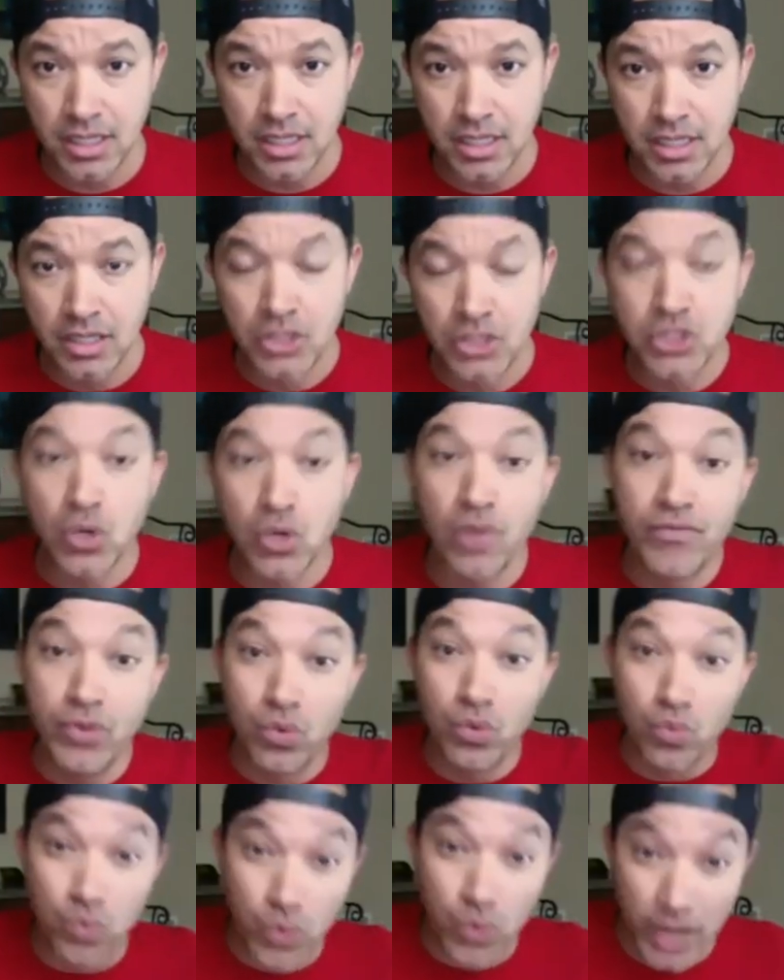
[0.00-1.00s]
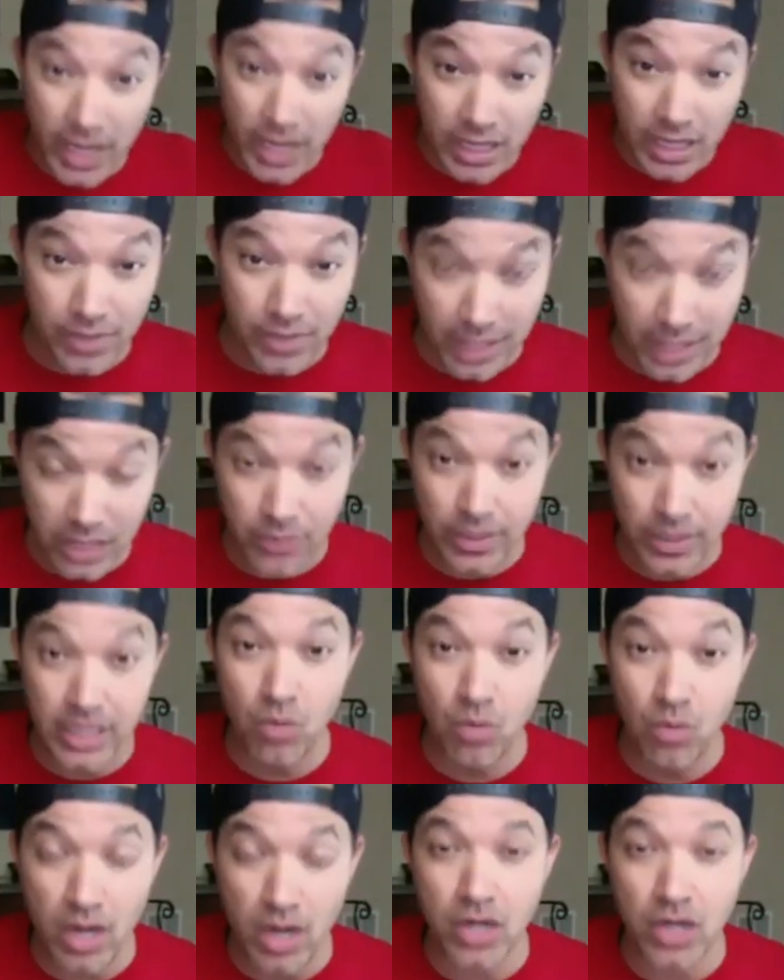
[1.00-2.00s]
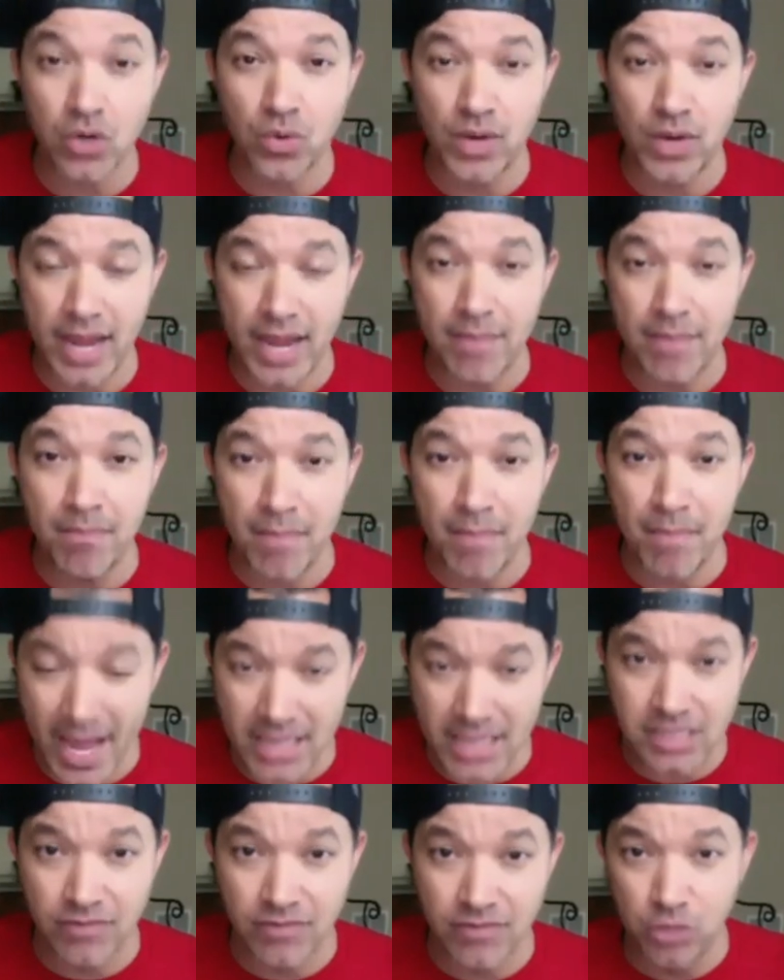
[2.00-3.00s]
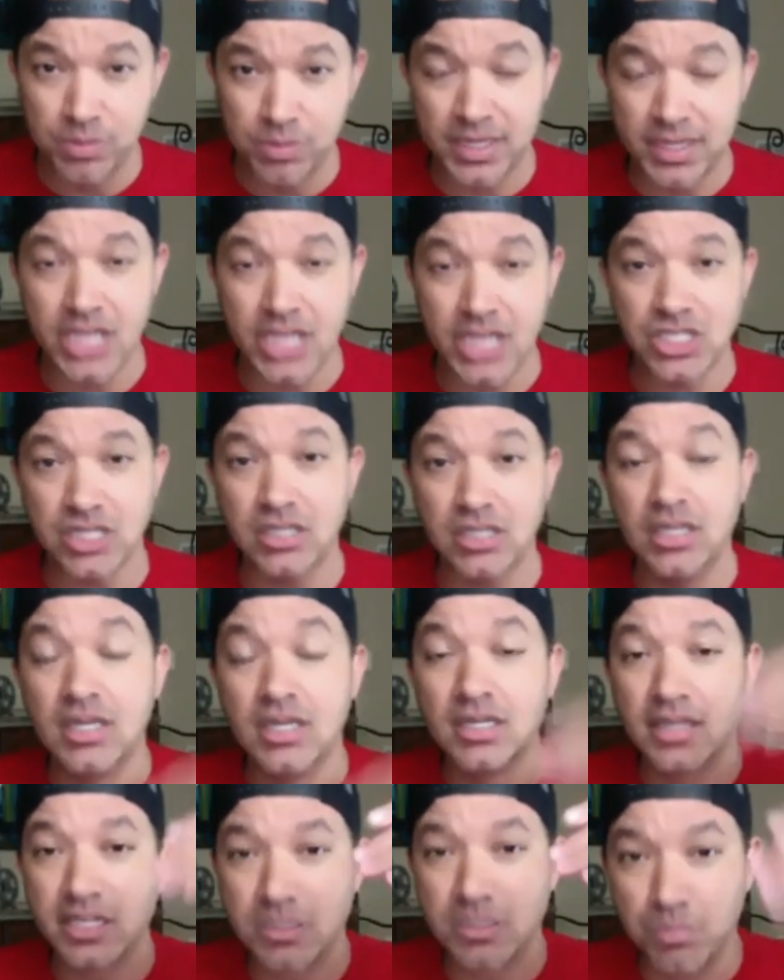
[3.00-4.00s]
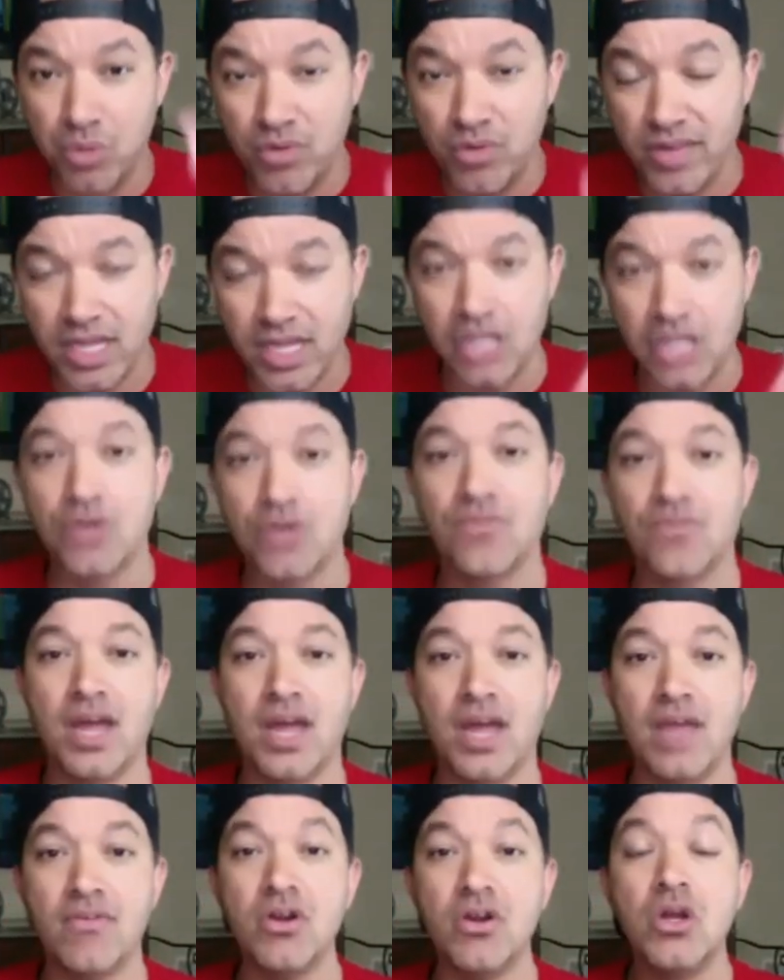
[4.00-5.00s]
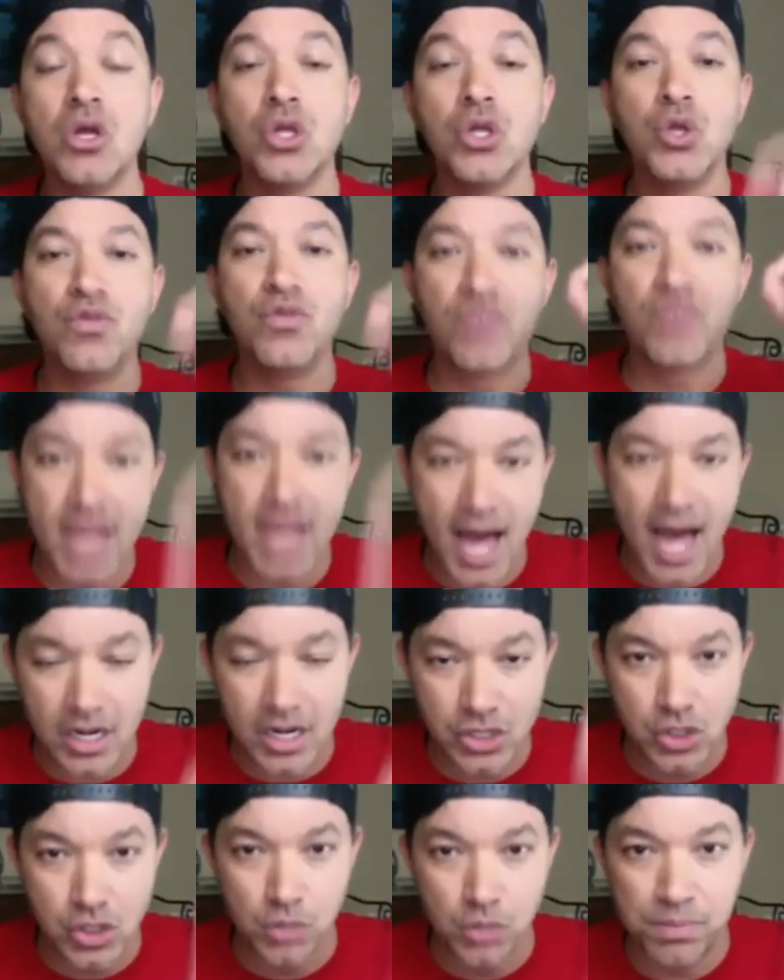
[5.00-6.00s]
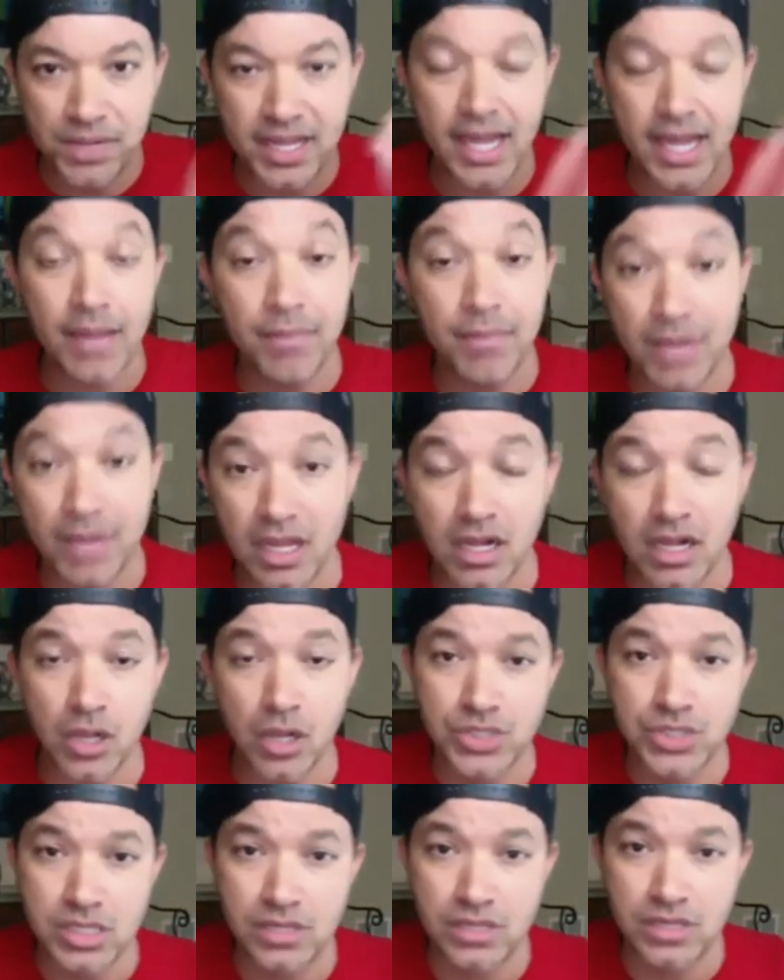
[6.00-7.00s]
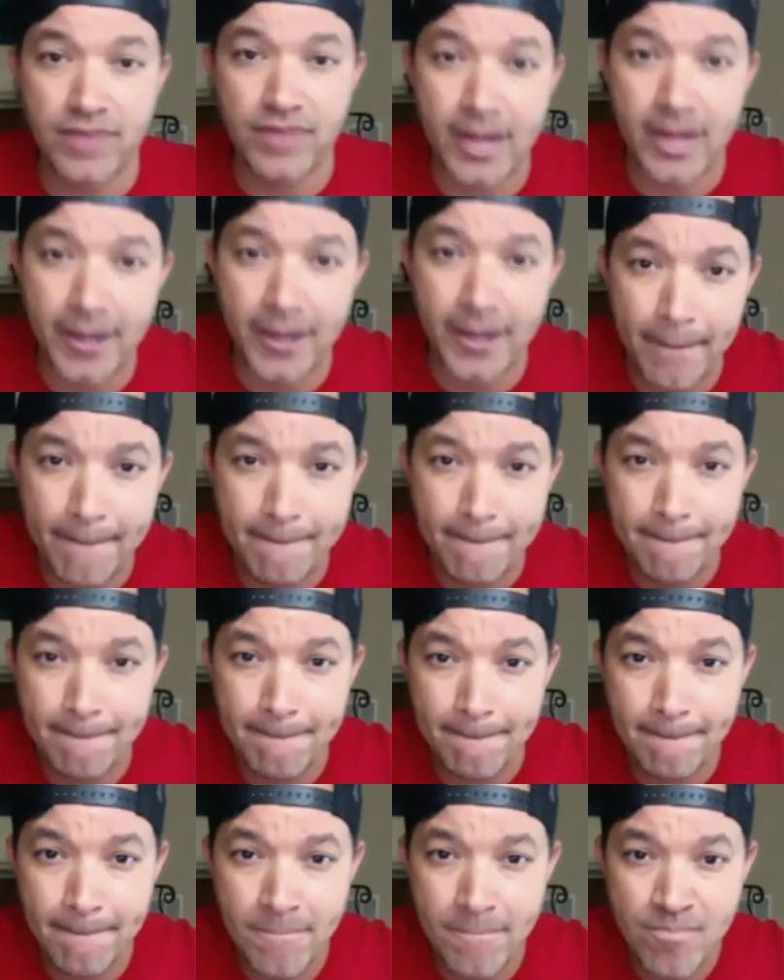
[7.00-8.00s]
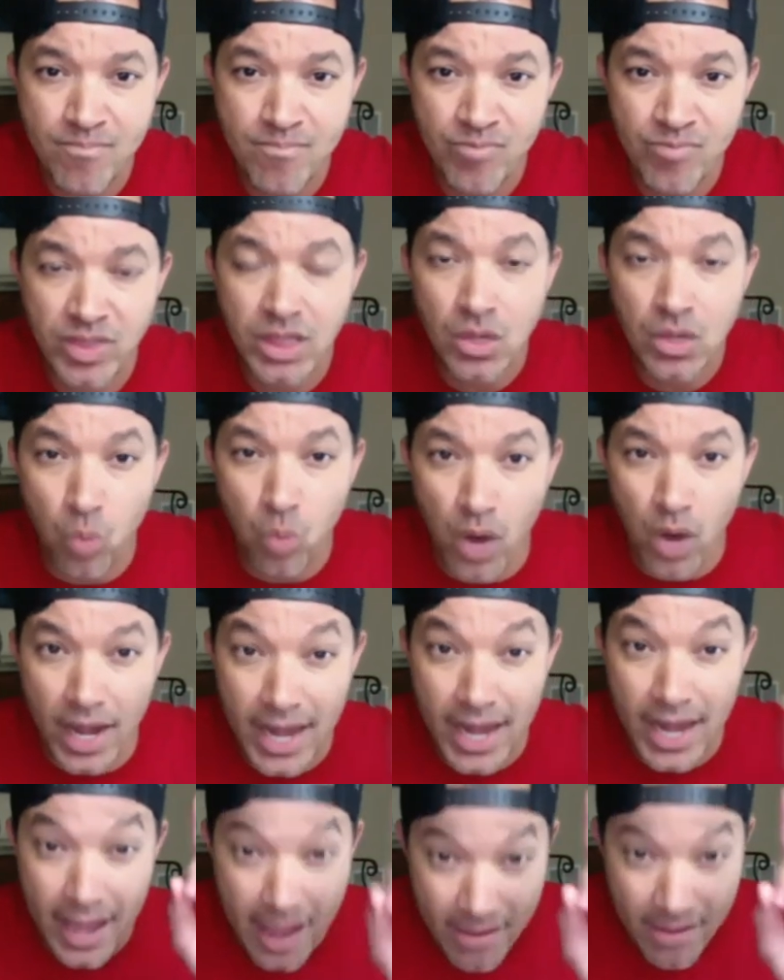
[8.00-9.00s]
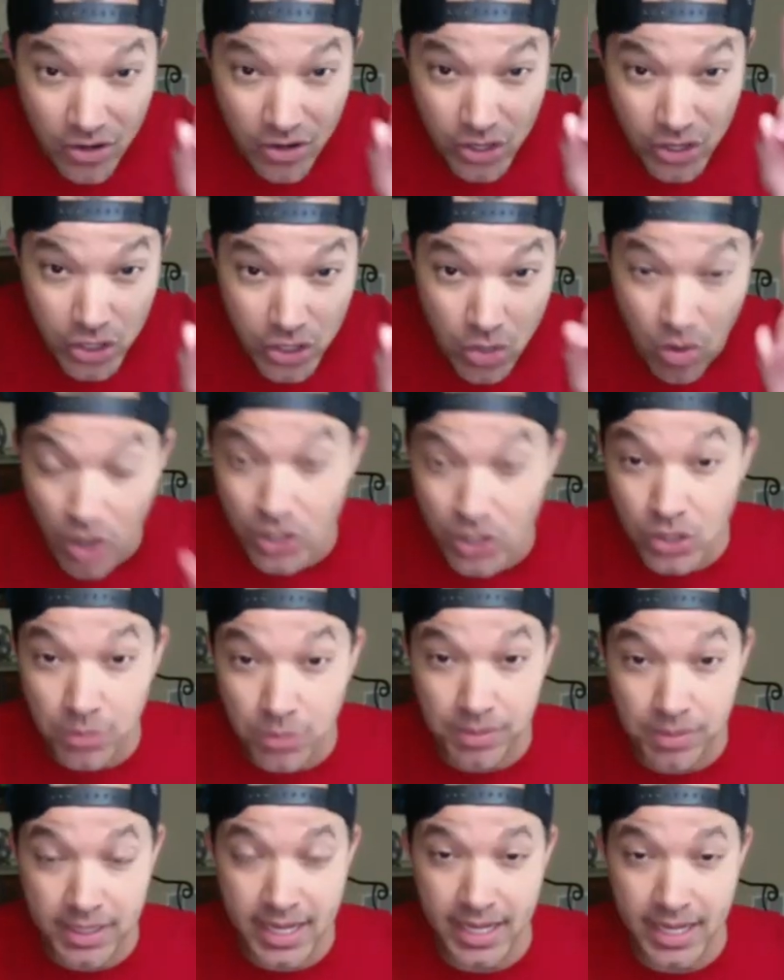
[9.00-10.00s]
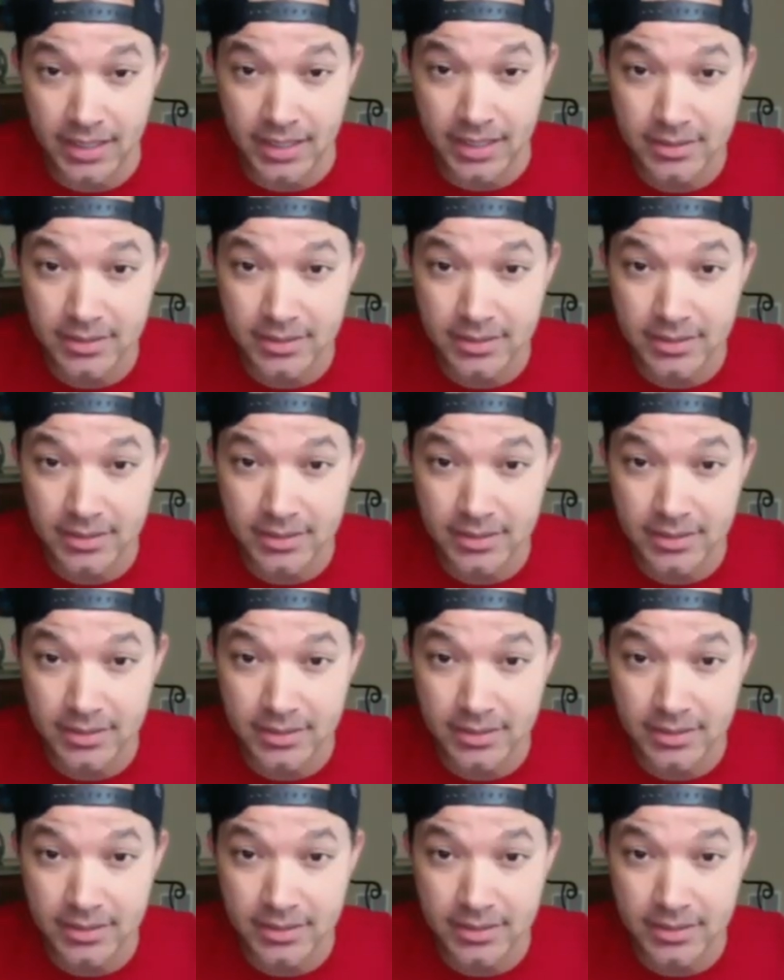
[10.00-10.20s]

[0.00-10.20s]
So if you really, really, really want to create massive duplication that's moving in your favor, you've got to duplicate being close to the fire. Whatever you are duplicating,